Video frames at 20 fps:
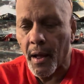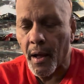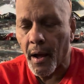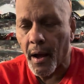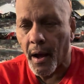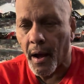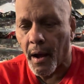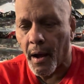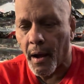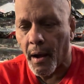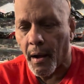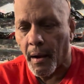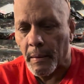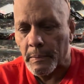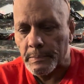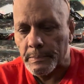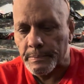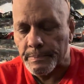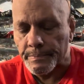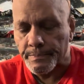
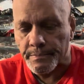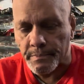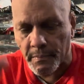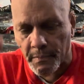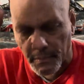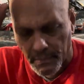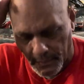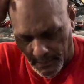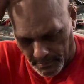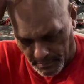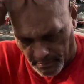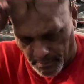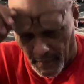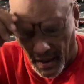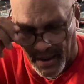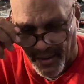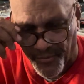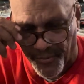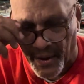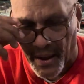Um,
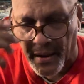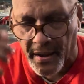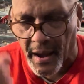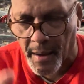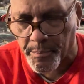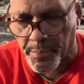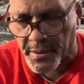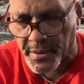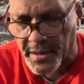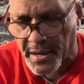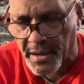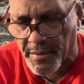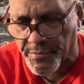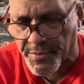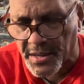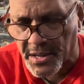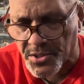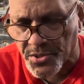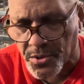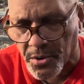Matter of fact, I believe
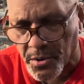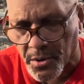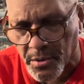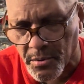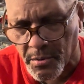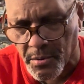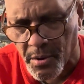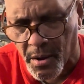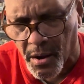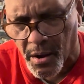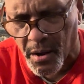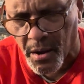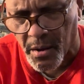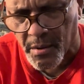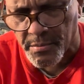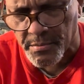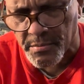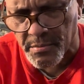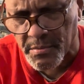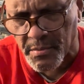these are,
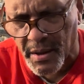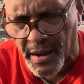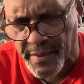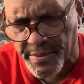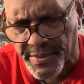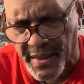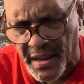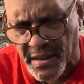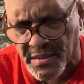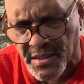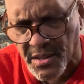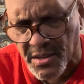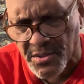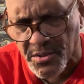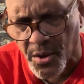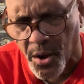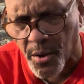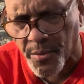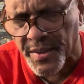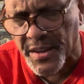I think these
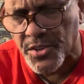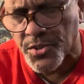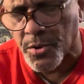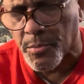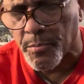are